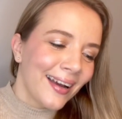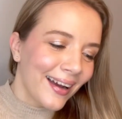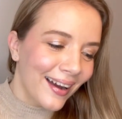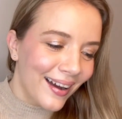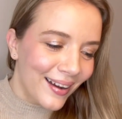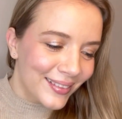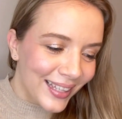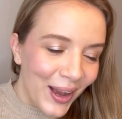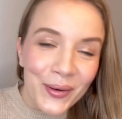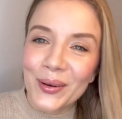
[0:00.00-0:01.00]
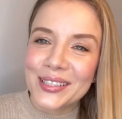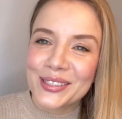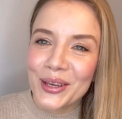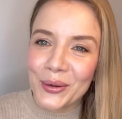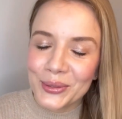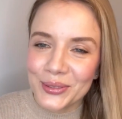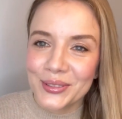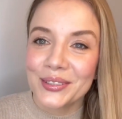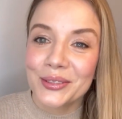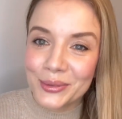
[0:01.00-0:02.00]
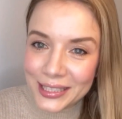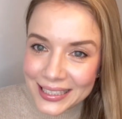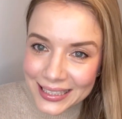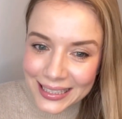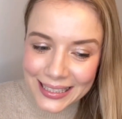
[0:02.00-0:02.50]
Now let's go to the ingredient